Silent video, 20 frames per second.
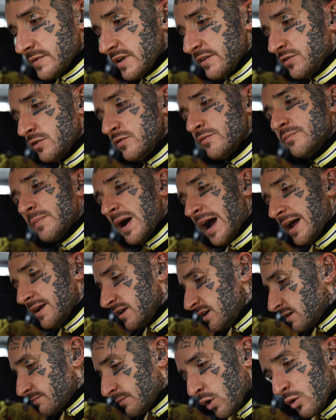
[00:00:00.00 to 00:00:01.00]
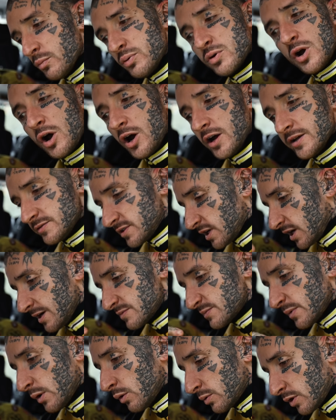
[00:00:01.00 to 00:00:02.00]
If you've entered multiple
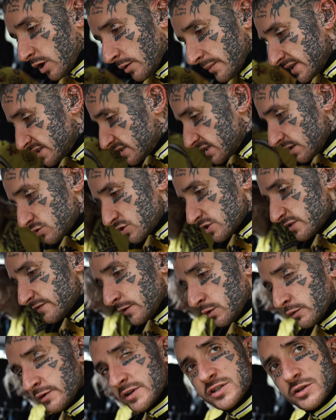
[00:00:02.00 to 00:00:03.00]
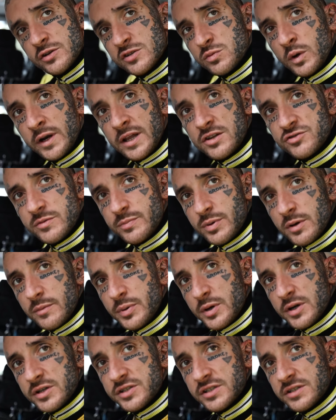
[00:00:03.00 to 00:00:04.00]
times, multiple comments, it'll just filter it so it's one entry per
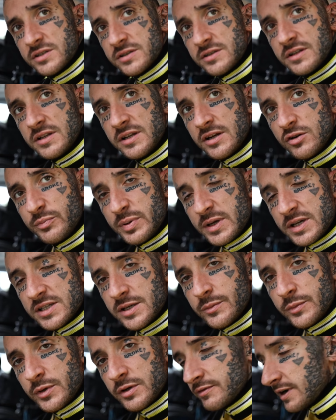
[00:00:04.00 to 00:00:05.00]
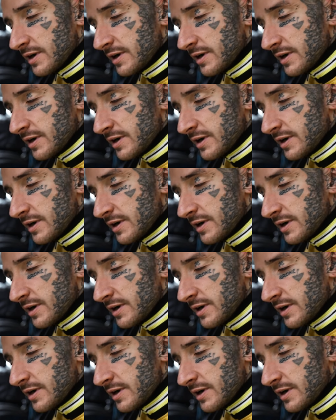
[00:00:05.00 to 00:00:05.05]
person, and then it'll pick someone